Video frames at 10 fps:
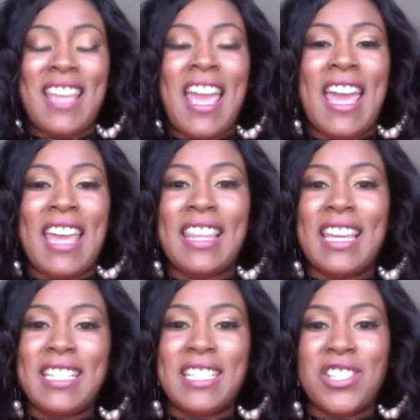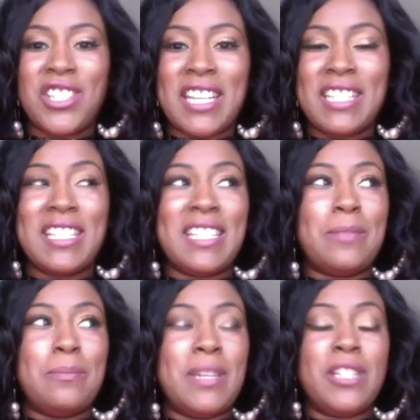Hey ladies and gents,
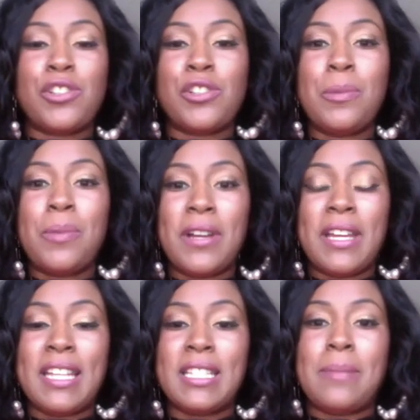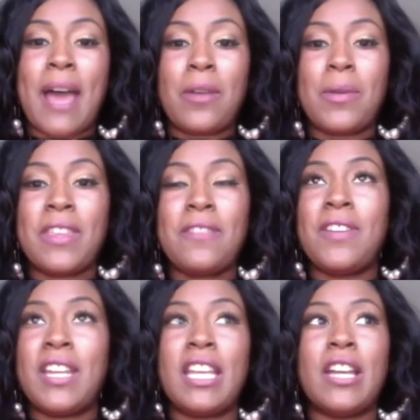it's me Truebrilliance back with a
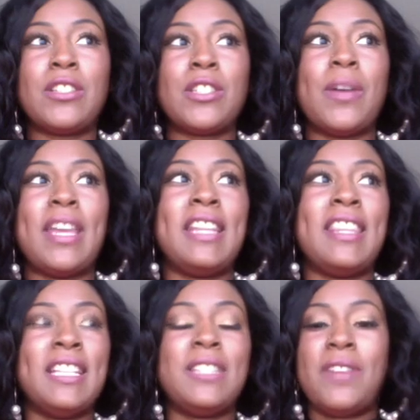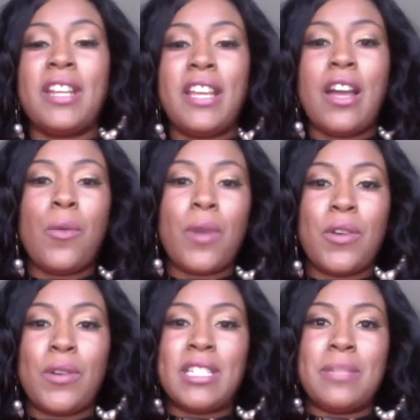video. So in this video we're
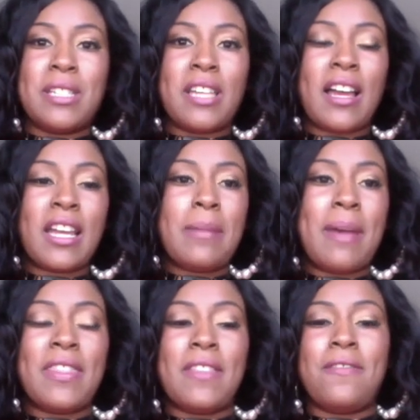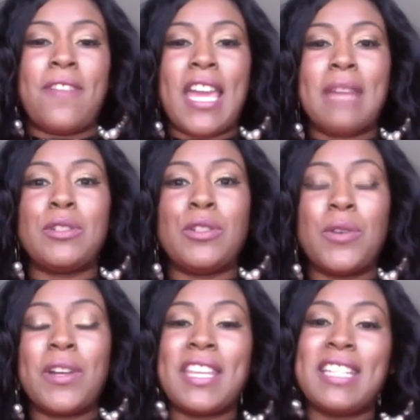going to be talking about the famed
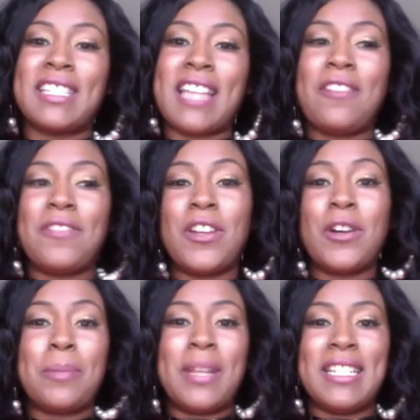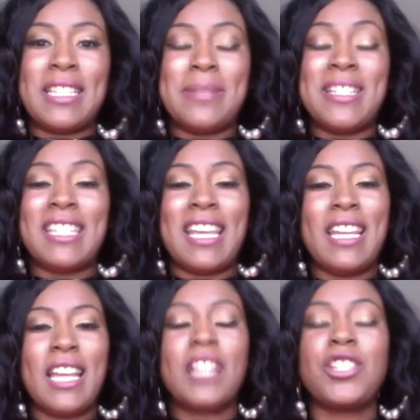North and South Node placements
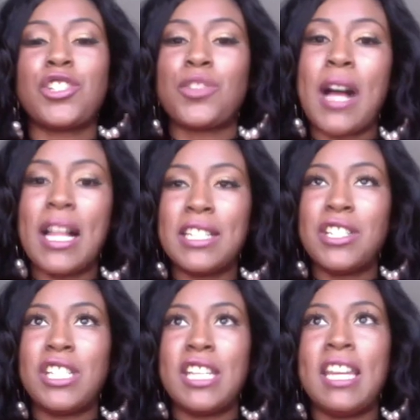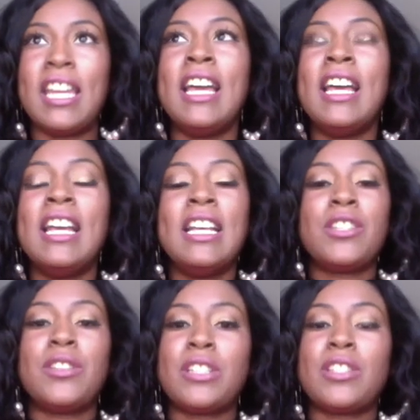in astrology.
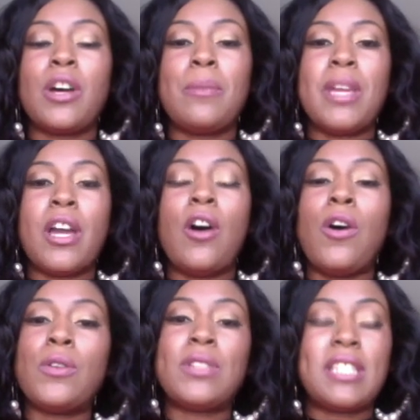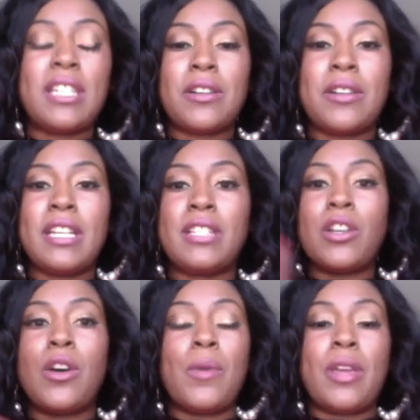So this is going to be a whole series
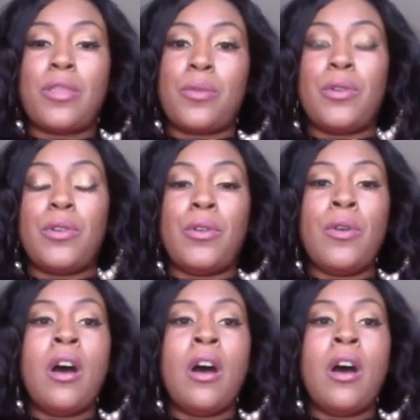going through